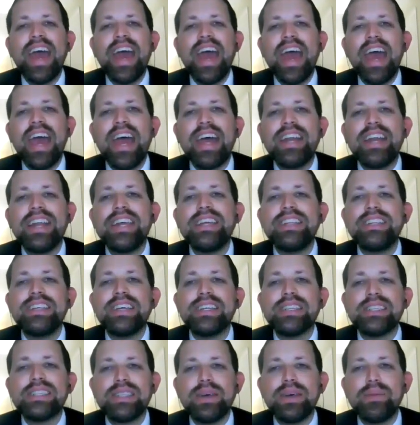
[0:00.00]
And he
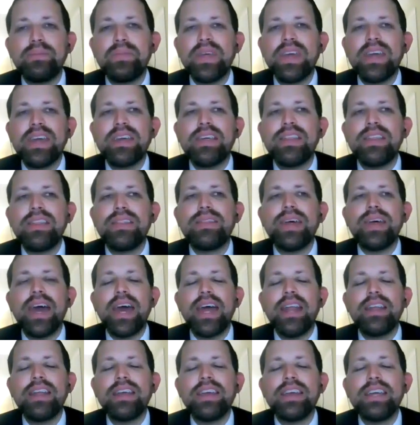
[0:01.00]
does something
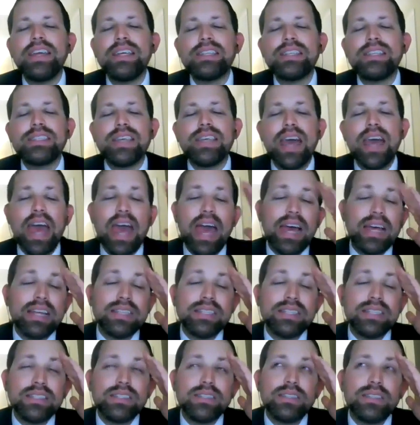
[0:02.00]
that is
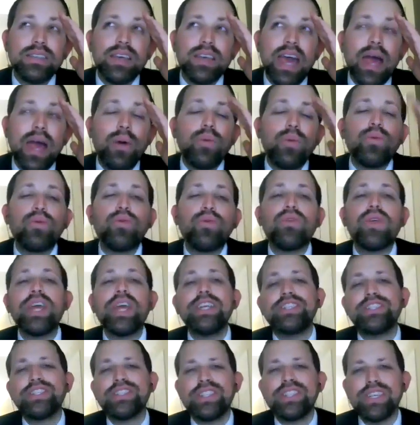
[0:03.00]
as
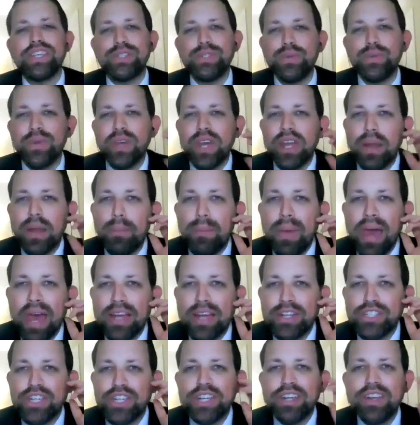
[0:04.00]
outrageous as you can
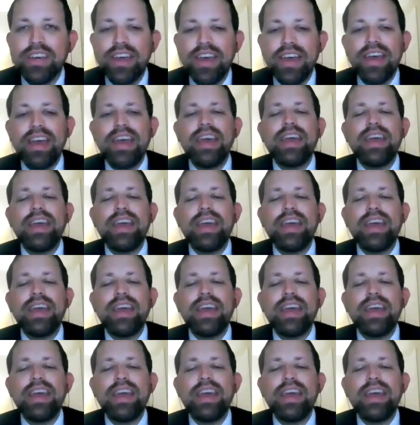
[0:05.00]
imagine.